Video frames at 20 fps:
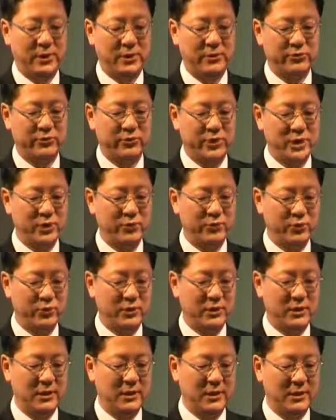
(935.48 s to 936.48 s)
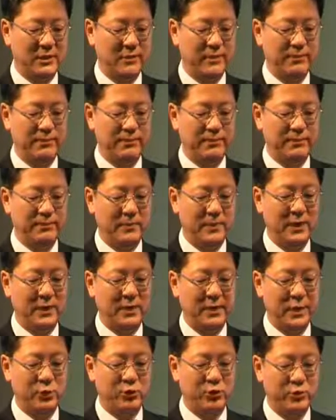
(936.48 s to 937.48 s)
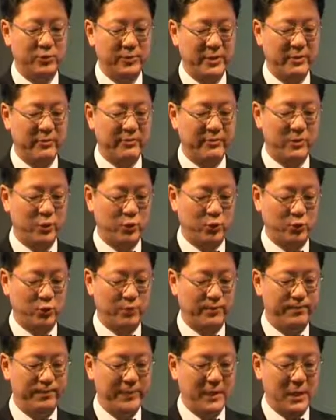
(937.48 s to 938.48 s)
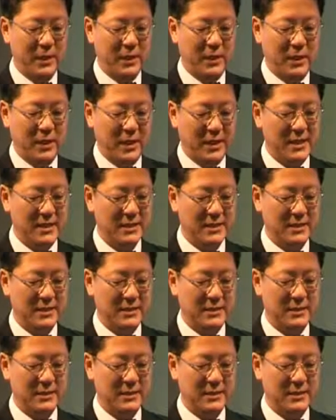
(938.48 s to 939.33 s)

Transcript: transfusion in eculizumab group, has